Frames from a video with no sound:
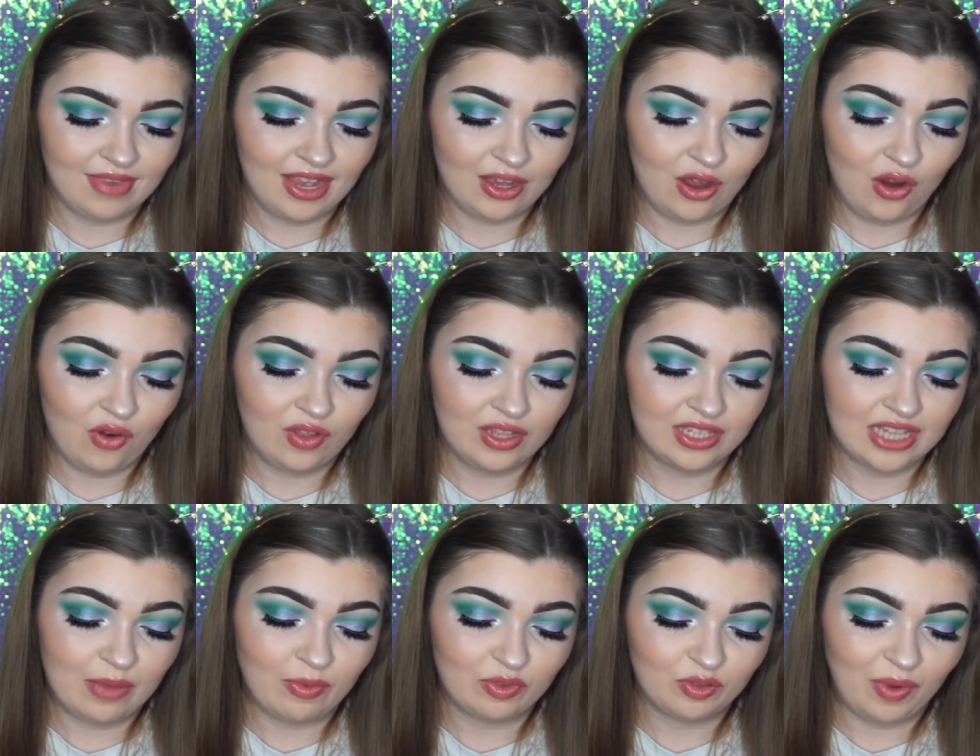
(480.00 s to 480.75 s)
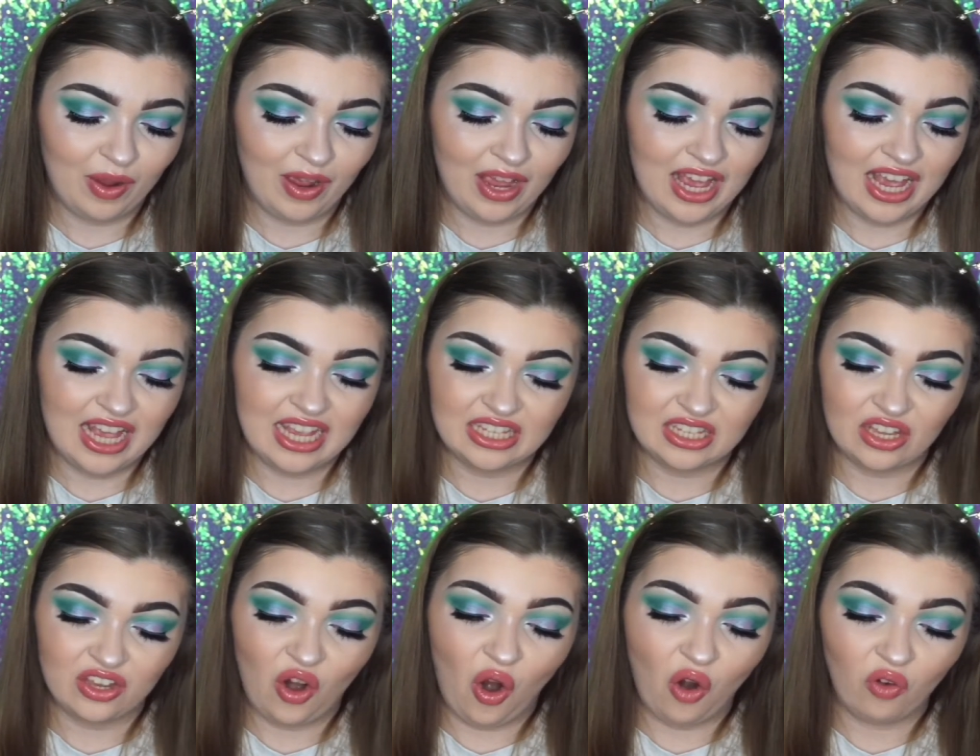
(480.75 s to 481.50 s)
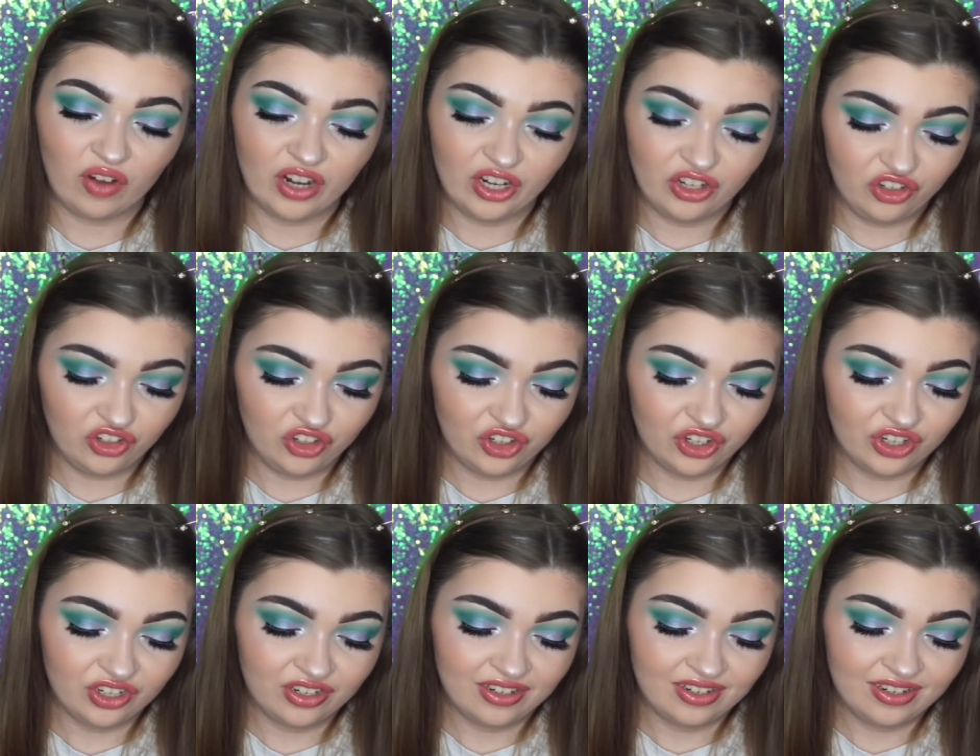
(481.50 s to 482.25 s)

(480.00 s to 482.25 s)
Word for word: I can't really say much about it, it's an orange.